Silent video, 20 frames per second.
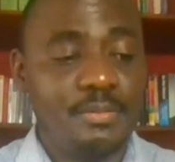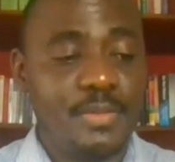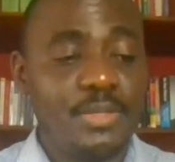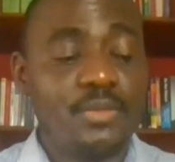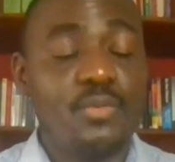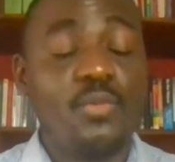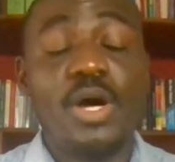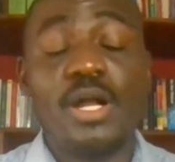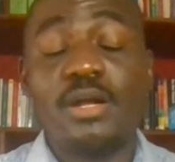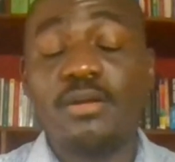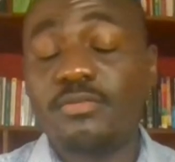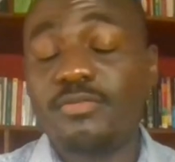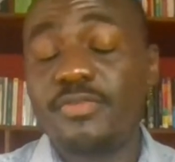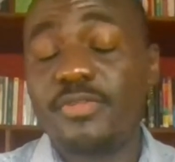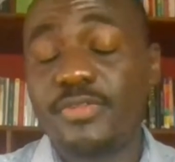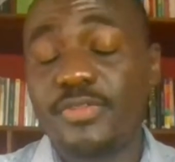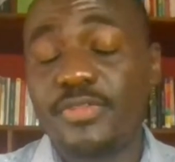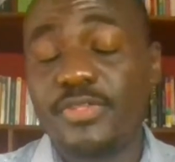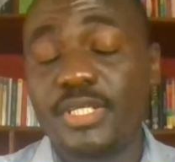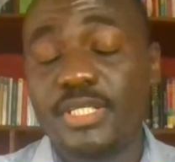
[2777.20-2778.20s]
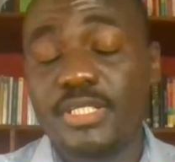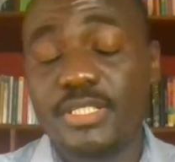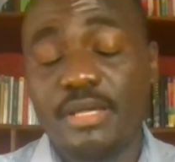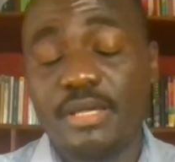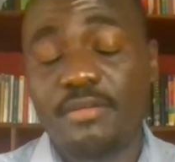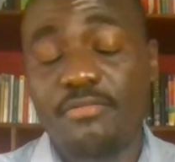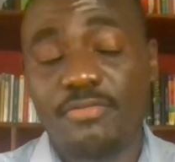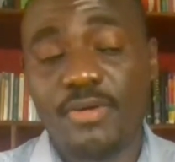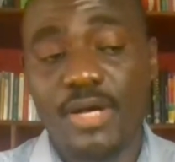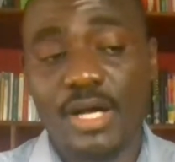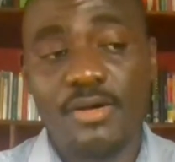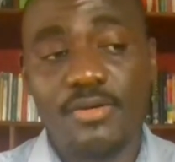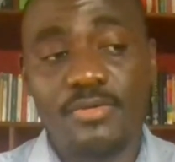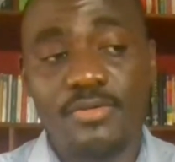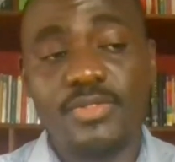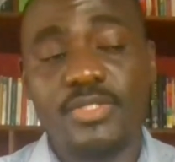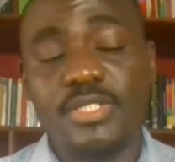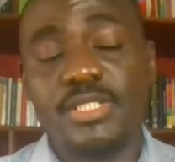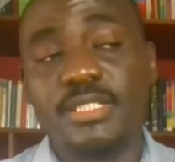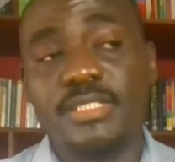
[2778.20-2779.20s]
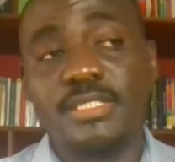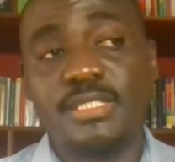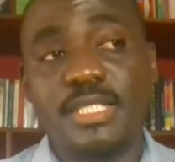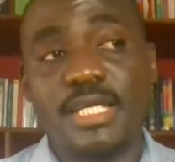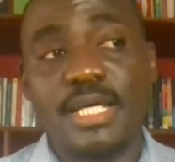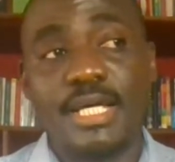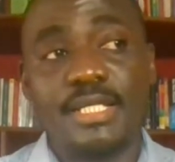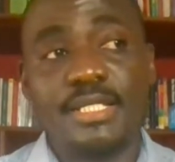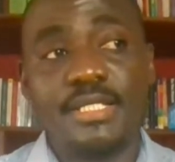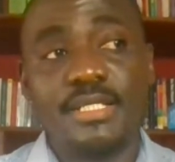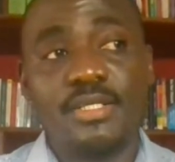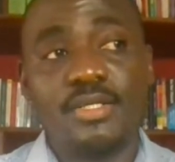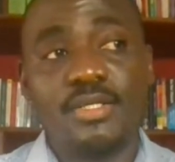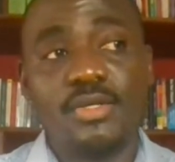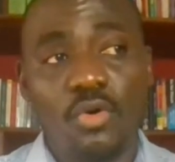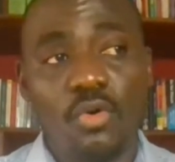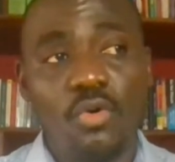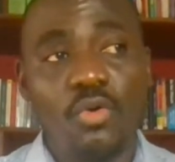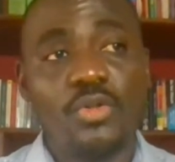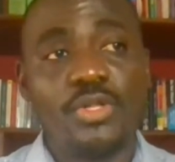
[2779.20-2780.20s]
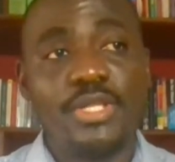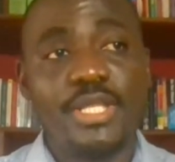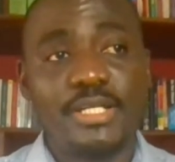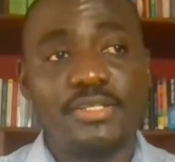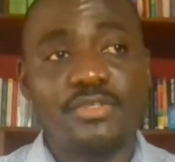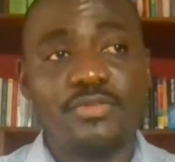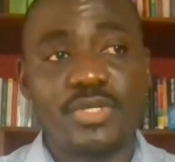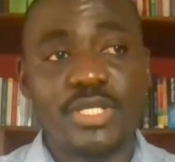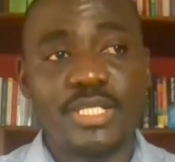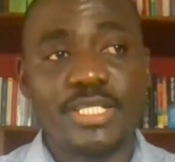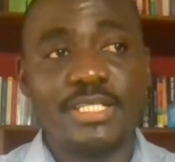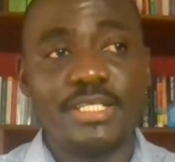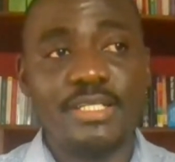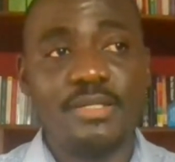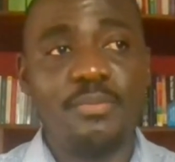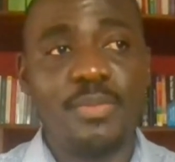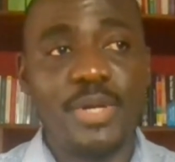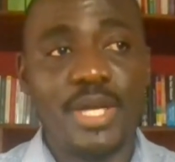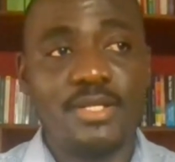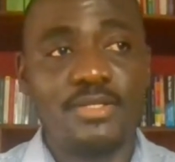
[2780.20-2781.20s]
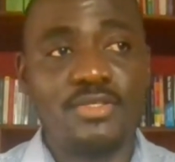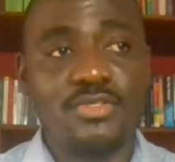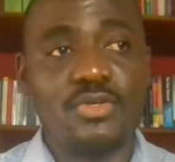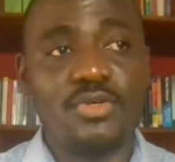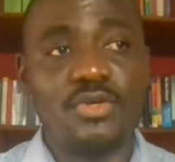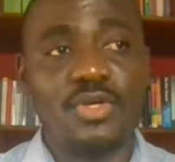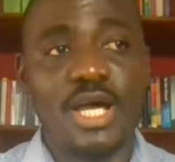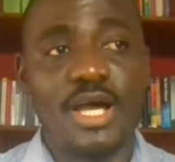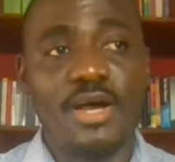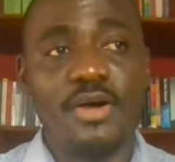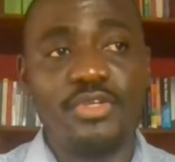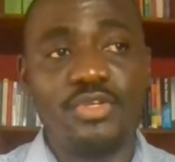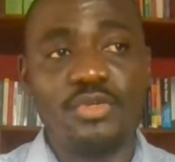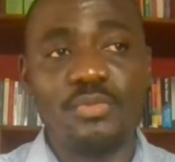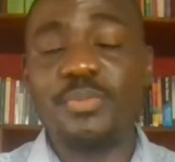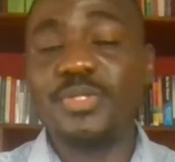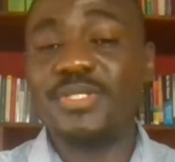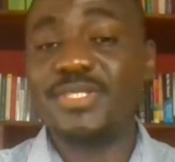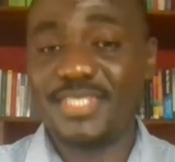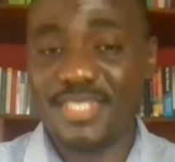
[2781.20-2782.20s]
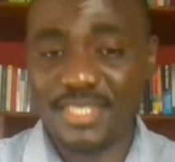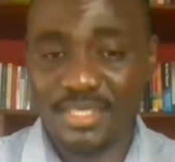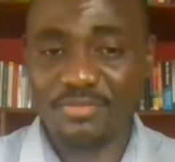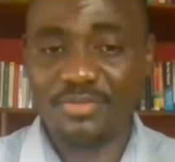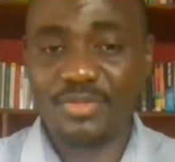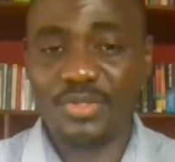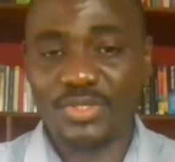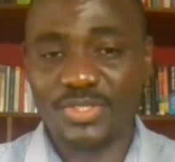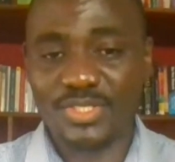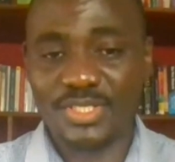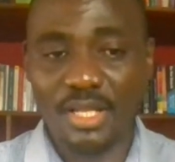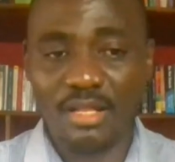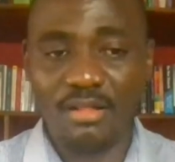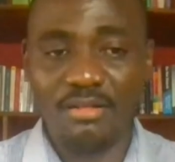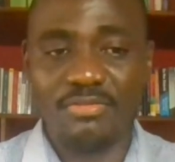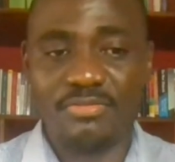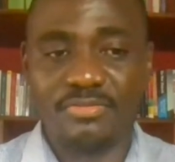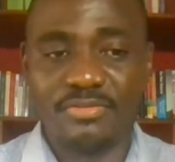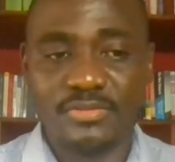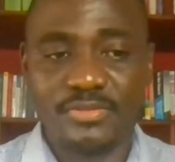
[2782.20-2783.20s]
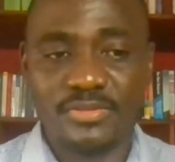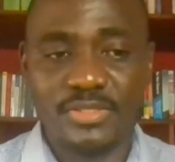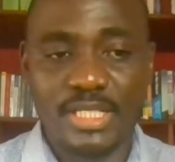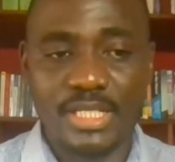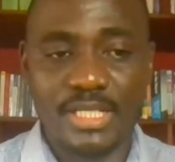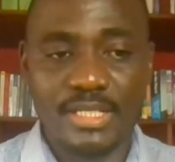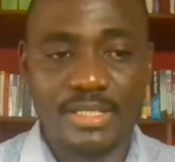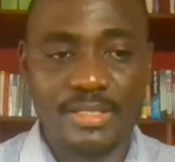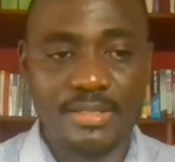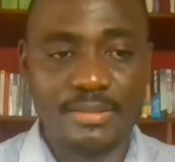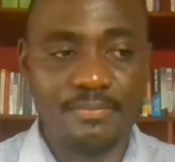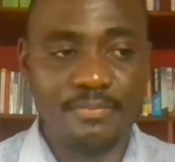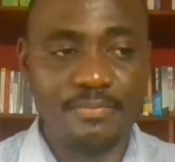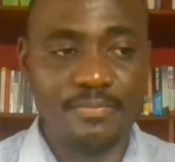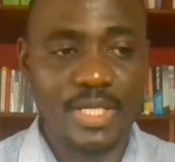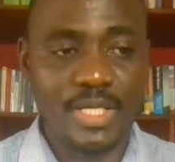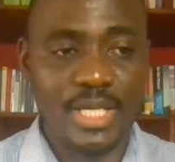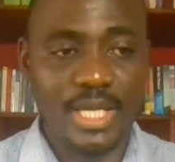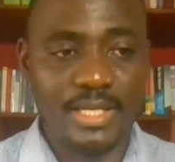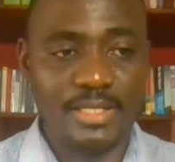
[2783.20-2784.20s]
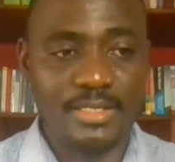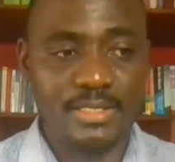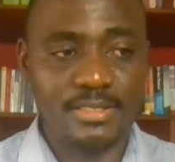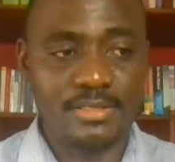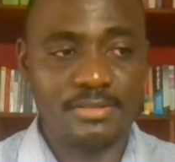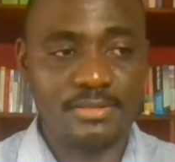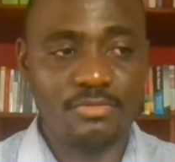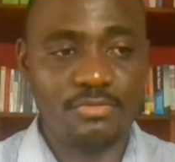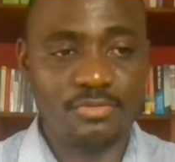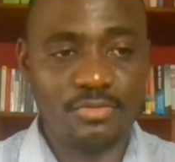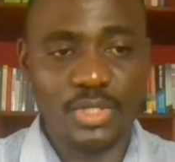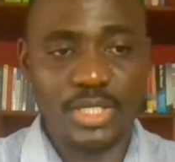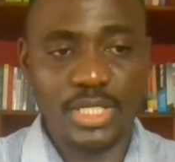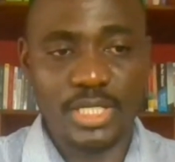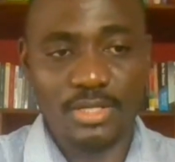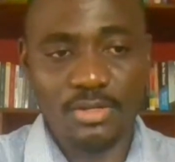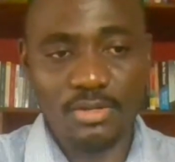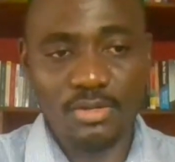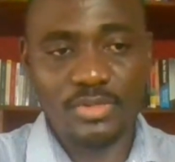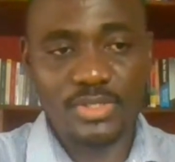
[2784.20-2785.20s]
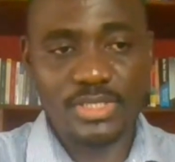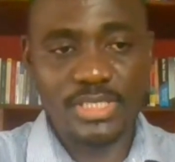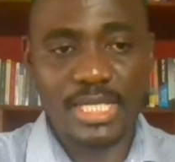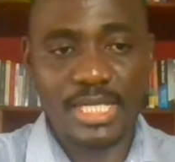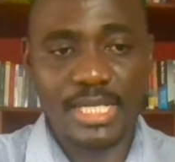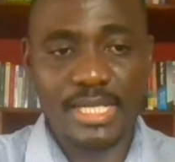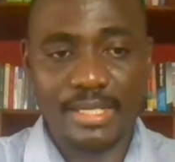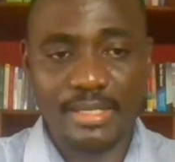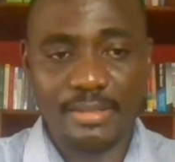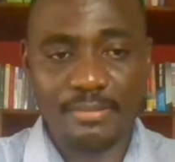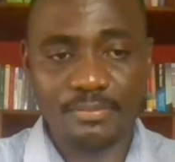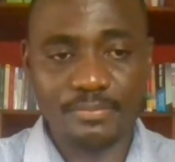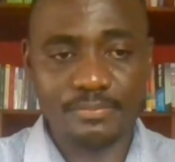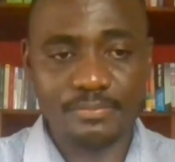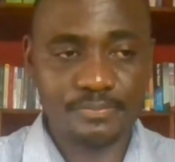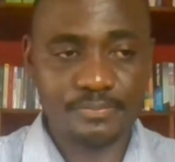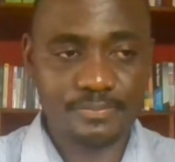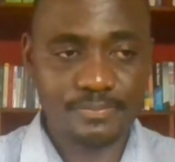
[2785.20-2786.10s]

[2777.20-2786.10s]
But one of the things I found is that all that really depends on how you perceive yourself. And for a long time,